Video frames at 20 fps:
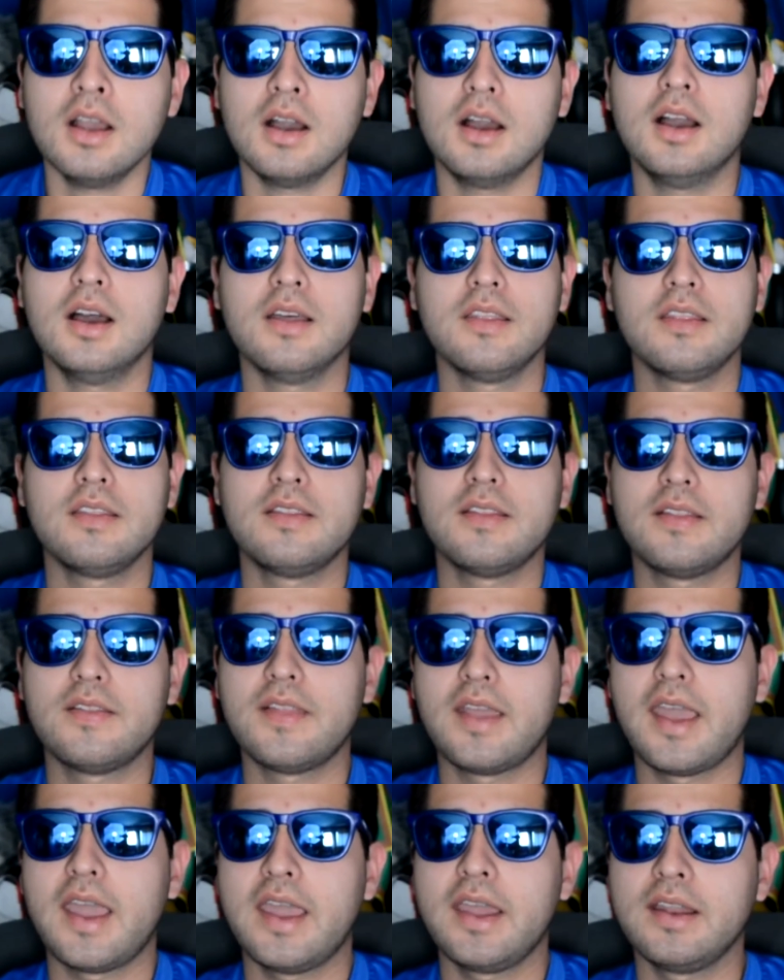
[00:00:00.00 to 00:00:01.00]
Other
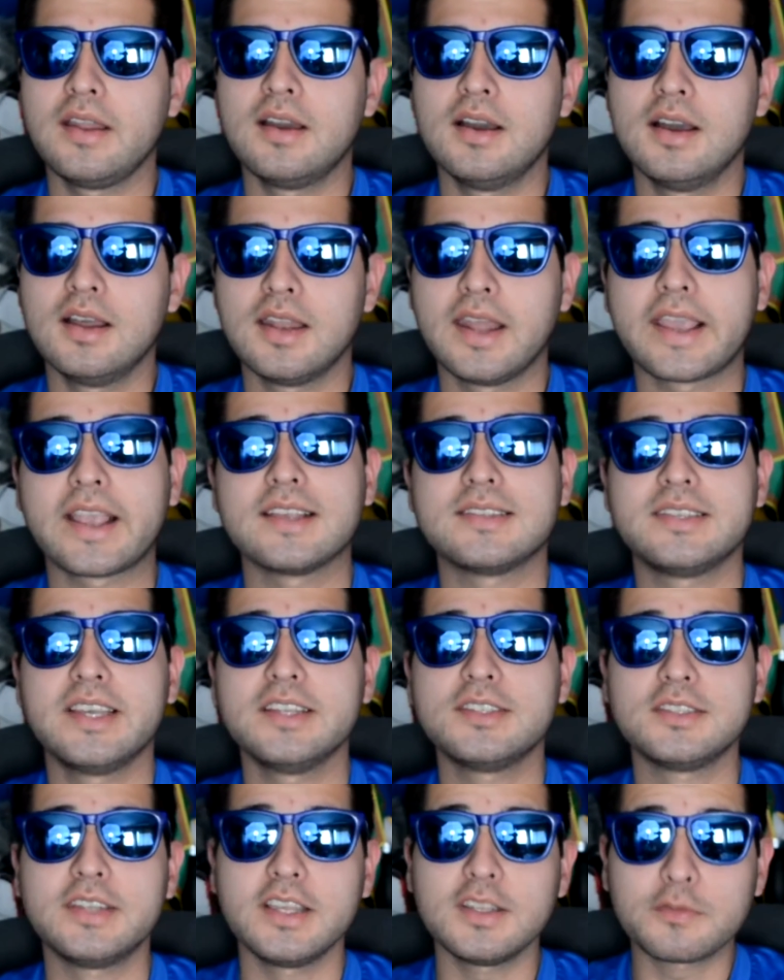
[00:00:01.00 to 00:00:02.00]
than that, uh, like I
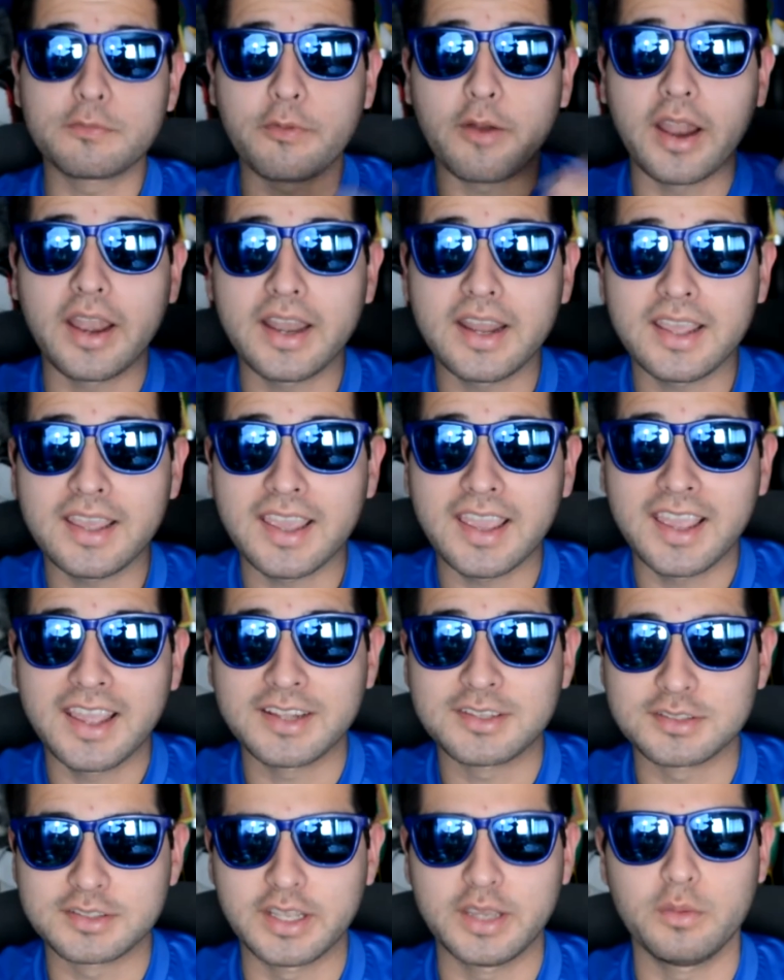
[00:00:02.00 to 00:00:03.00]
said, today's Friday,
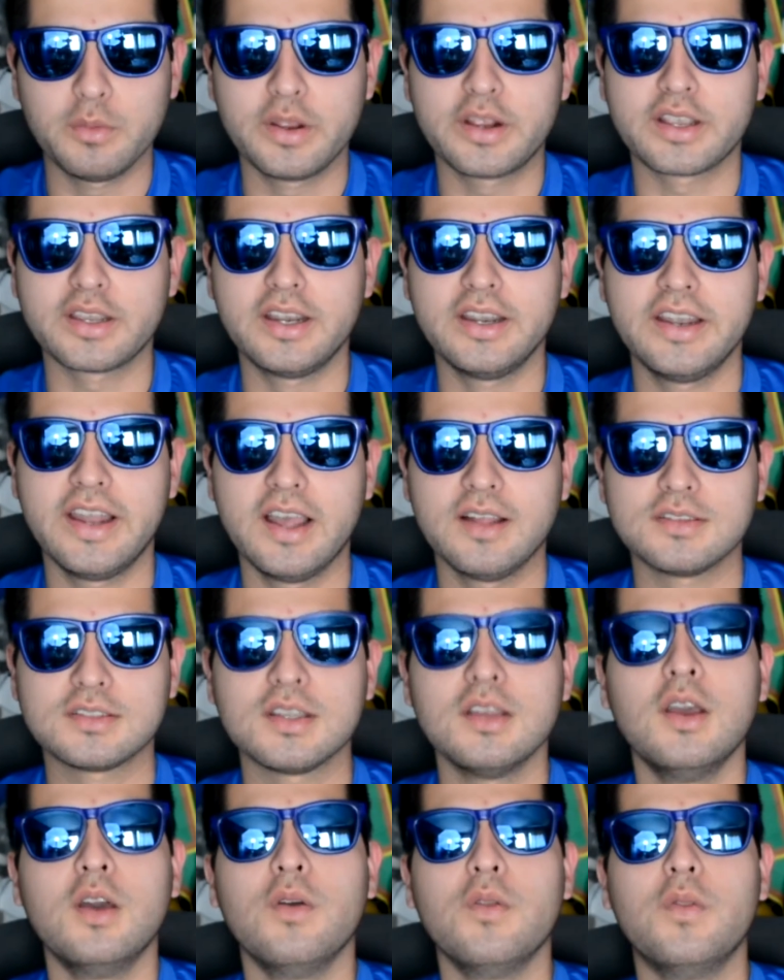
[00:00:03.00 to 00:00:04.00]
and today we are gonna
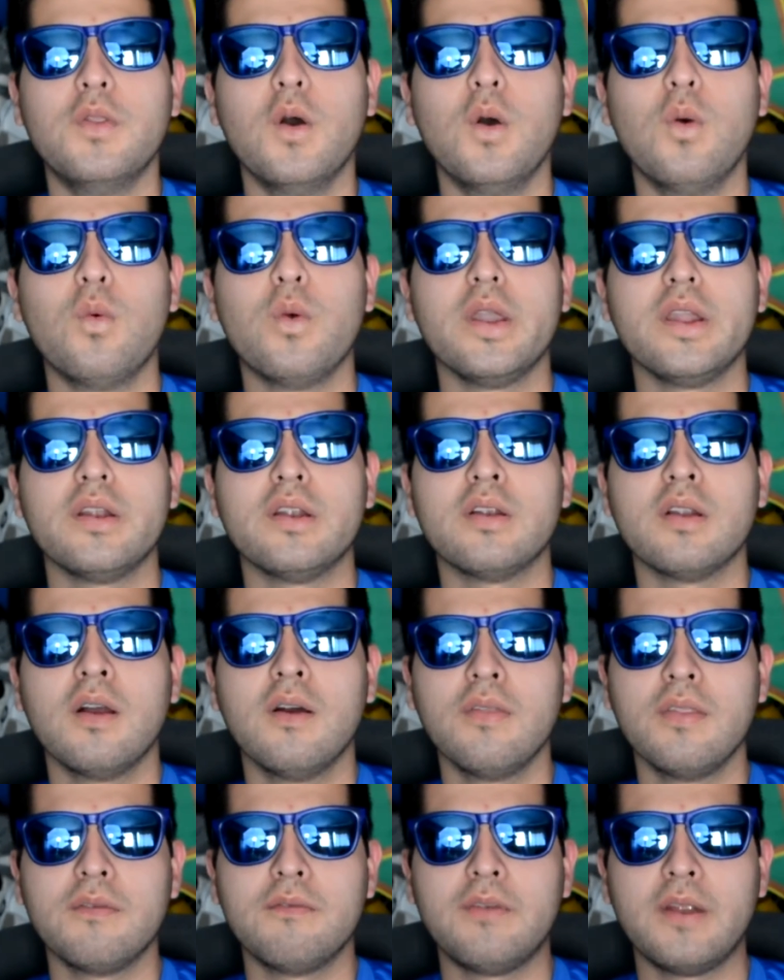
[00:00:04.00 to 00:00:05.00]
announce the winner
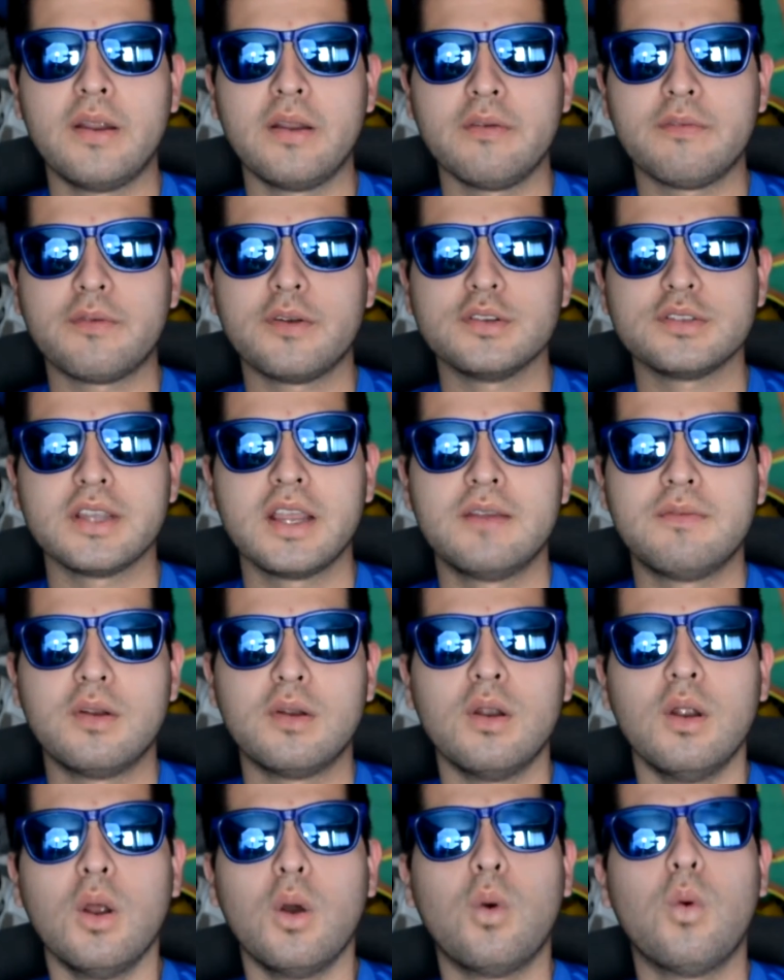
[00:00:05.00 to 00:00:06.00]
of the very first
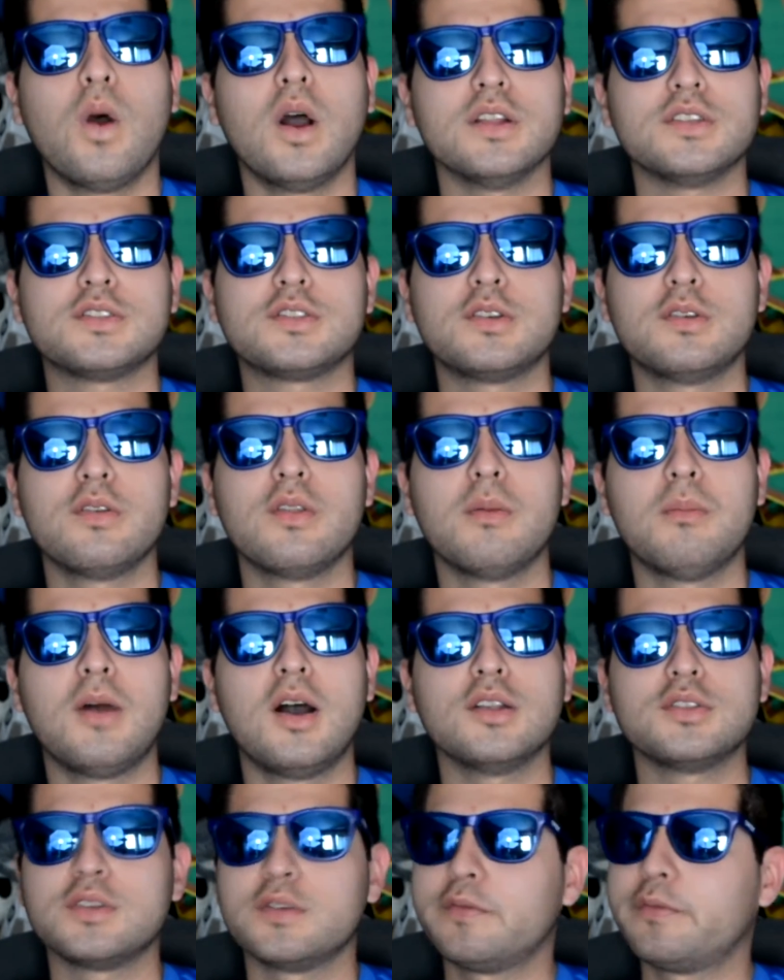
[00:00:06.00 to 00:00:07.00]
ever Juanster the
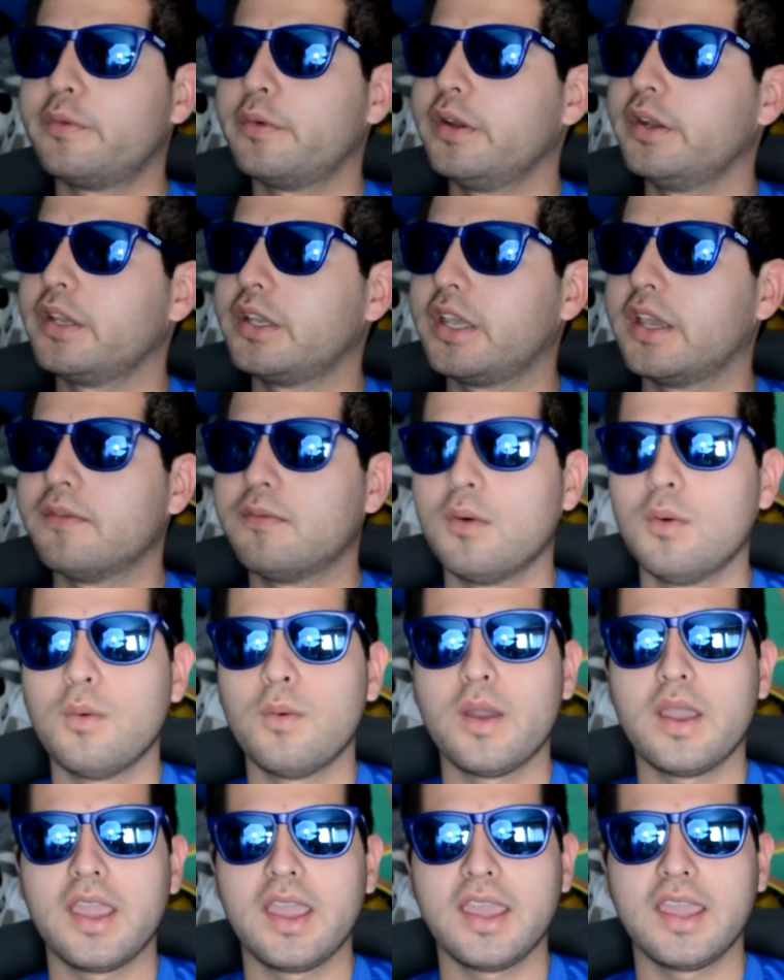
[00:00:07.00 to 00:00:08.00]
Monster free
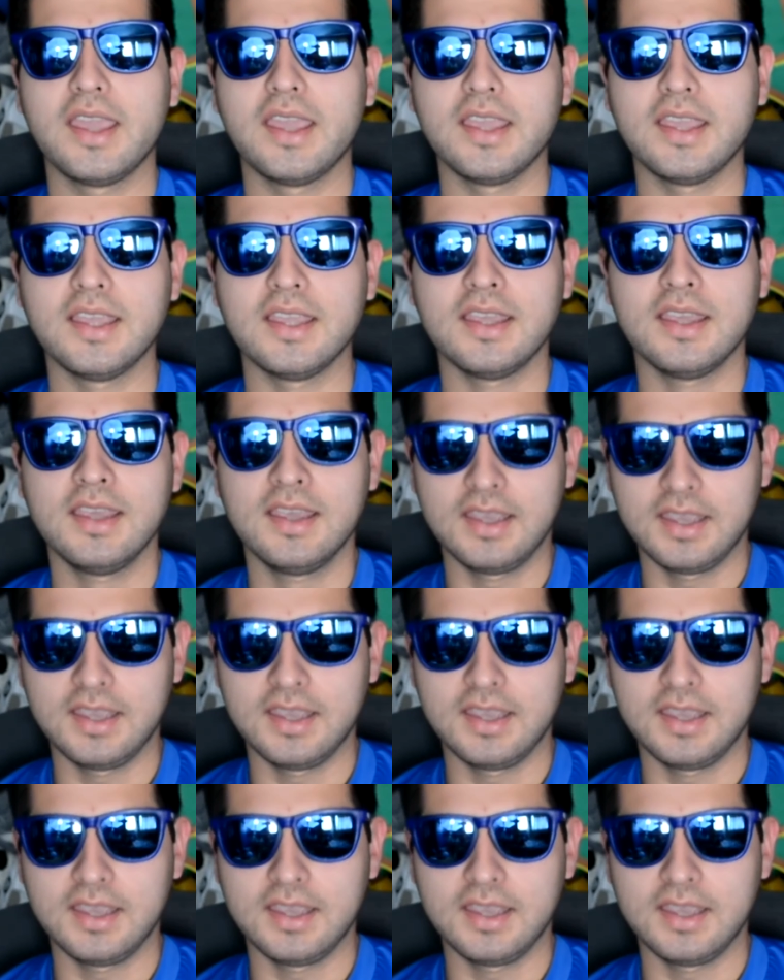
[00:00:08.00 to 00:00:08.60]
giveaway.